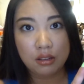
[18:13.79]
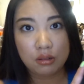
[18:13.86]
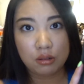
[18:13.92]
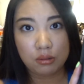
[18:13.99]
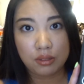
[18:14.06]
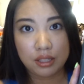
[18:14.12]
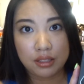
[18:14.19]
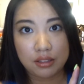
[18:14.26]

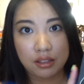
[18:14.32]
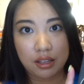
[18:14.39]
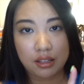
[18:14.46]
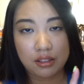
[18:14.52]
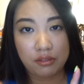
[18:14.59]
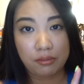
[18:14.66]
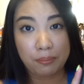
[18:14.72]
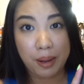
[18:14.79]
so this
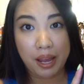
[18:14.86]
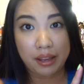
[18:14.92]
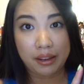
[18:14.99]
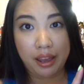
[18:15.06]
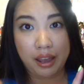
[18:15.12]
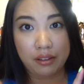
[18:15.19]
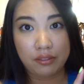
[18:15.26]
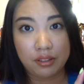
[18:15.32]
is by
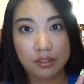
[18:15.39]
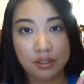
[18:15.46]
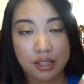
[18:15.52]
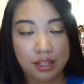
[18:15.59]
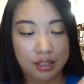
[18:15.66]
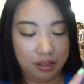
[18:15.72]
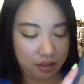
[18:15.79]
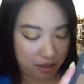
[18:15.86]
Kat Von
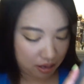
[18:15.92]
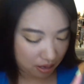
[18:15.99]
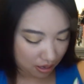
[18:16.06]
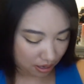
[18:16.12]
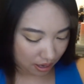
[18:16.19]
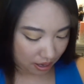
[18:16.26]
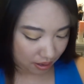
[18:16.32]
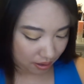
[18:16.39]
D
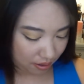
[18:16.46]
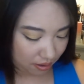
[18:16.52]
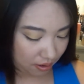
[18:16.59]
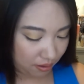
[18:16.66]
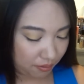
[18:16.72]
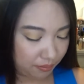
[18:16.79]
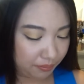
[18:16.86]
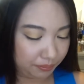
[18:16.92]
and
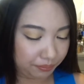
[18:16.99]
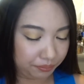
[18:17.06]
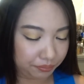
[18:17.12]
then